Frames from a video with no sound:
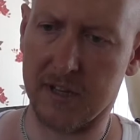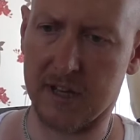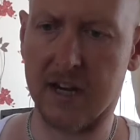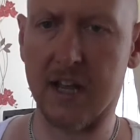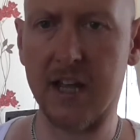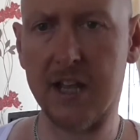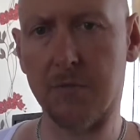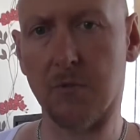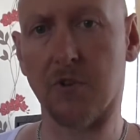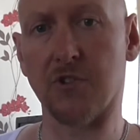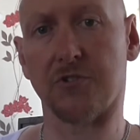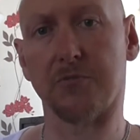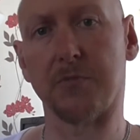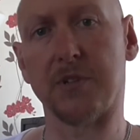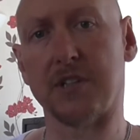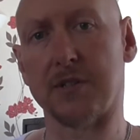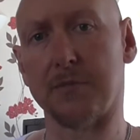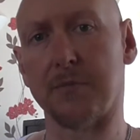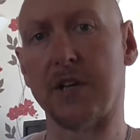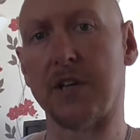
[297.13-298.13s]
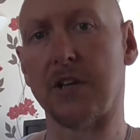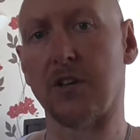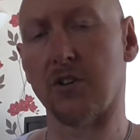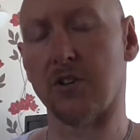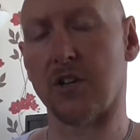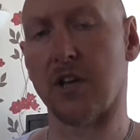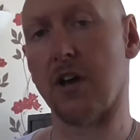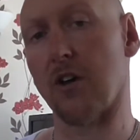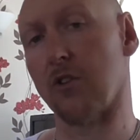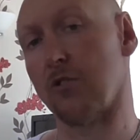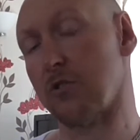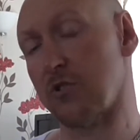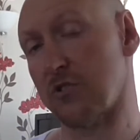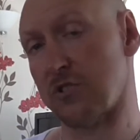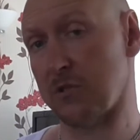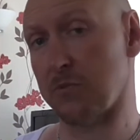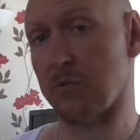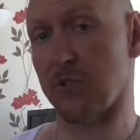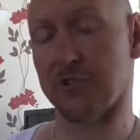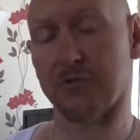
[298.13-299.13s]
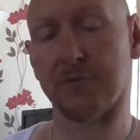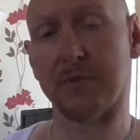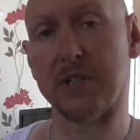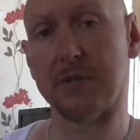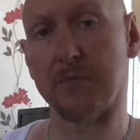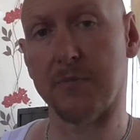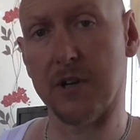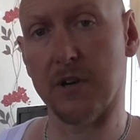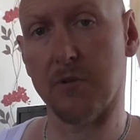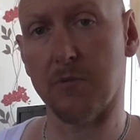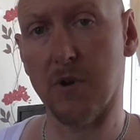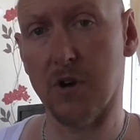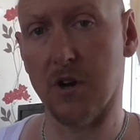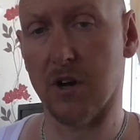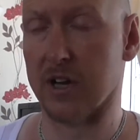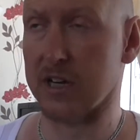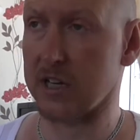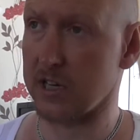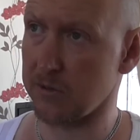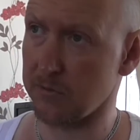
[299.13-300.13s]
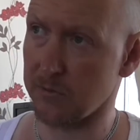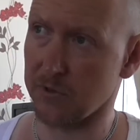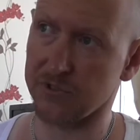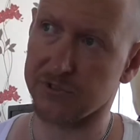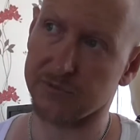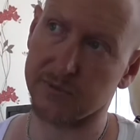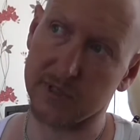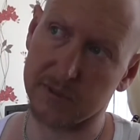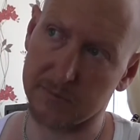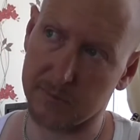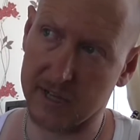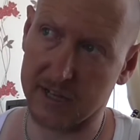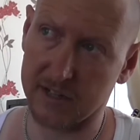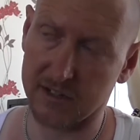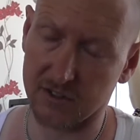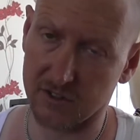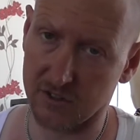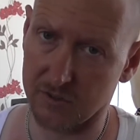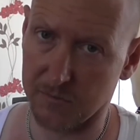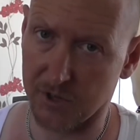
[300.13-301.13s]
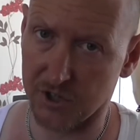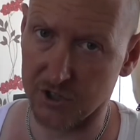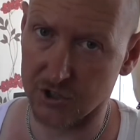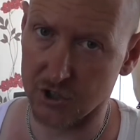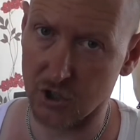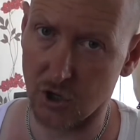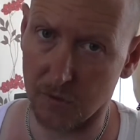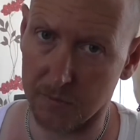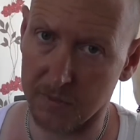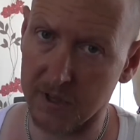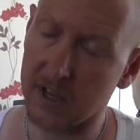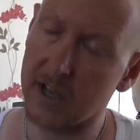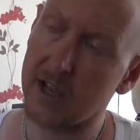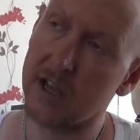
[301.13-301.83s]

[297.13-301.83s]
And he wants me to be in good health because he wants me to be at work and he wants me to be able to do my job.